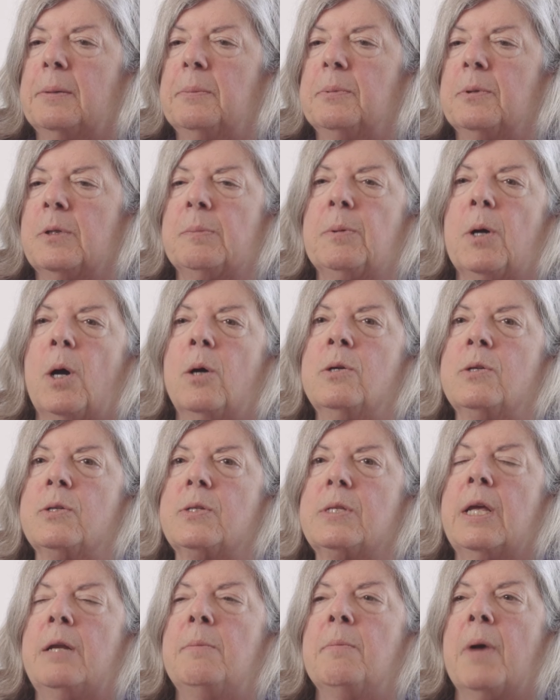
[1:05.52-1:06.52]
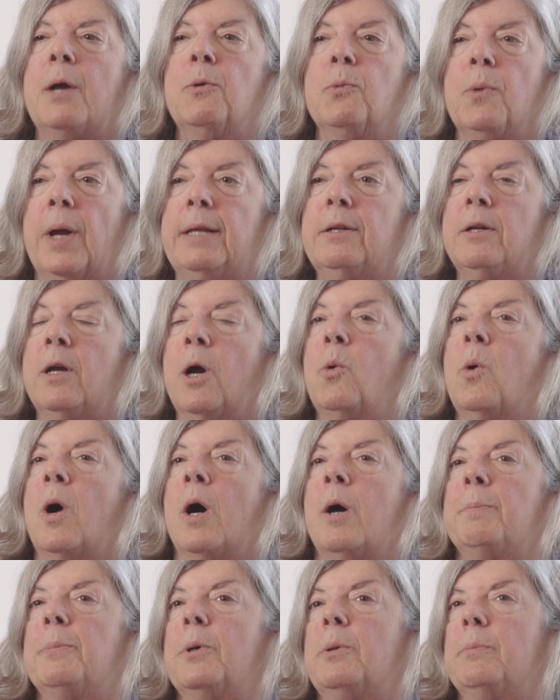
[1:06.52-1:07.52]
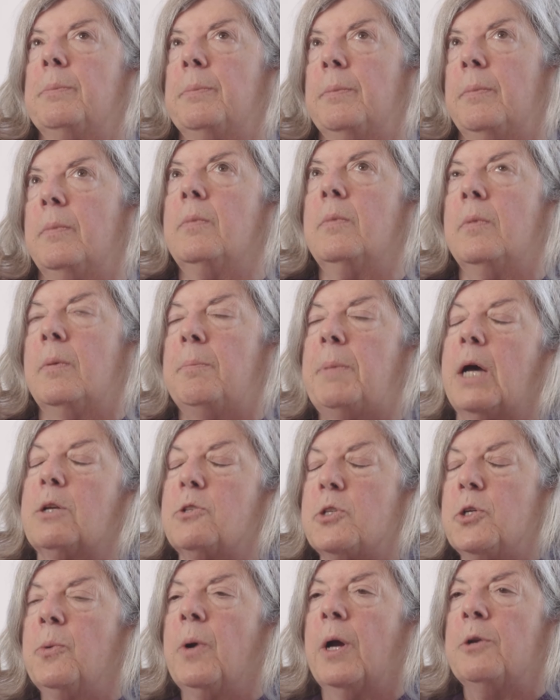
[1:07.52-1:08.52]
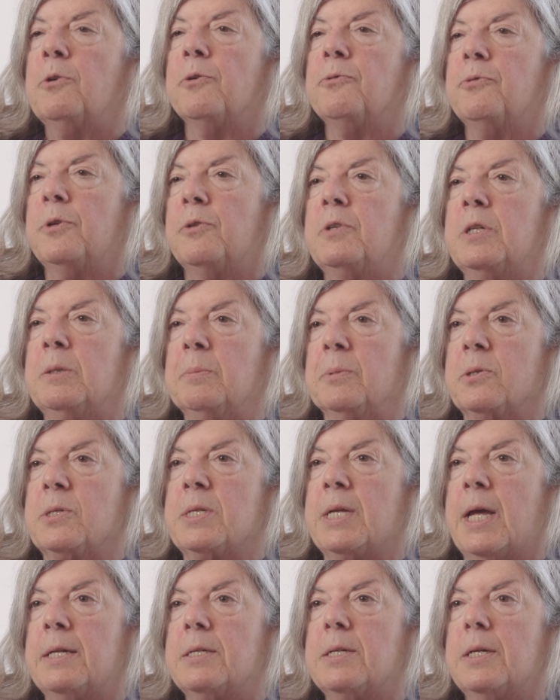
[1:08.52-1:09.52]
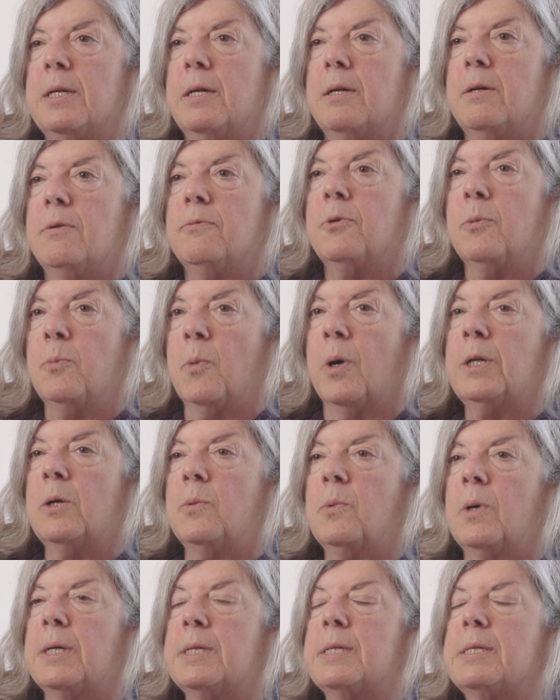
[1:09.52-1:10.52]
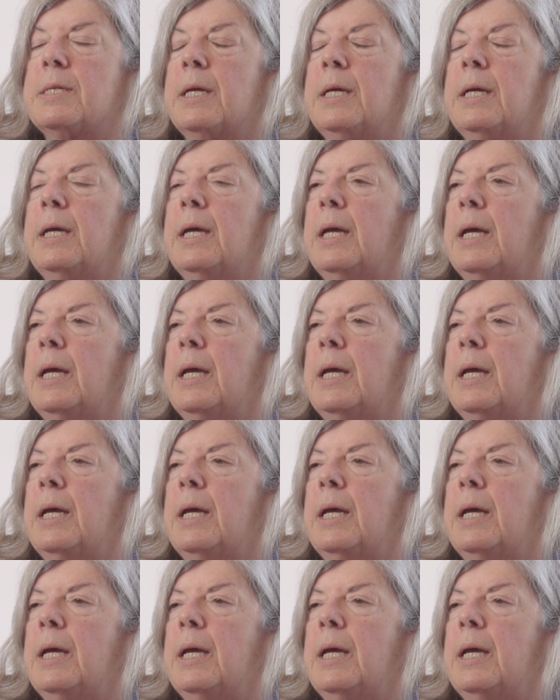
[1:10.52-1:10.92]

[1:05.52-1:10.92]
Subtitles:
proposed that my rent go up about 250% from what it was.